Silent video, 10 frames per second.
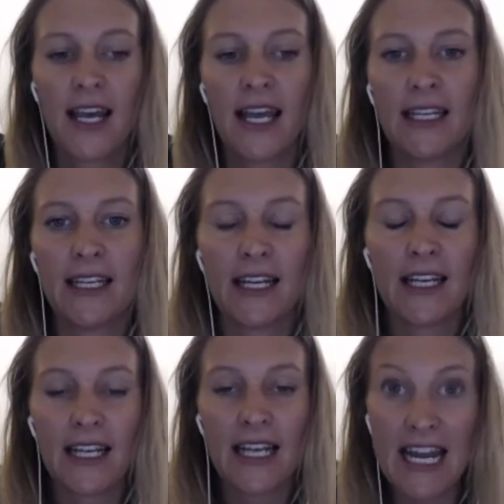in
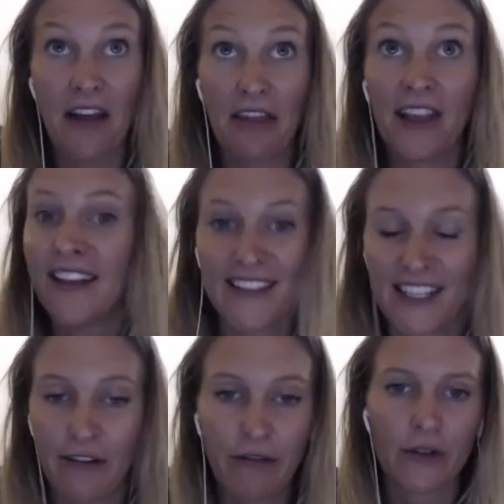nothingness
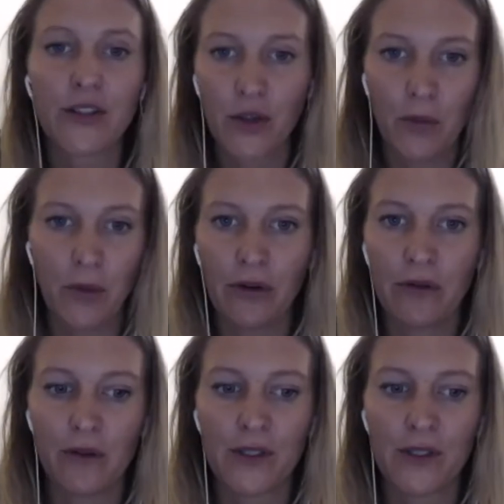and it feels so beautiful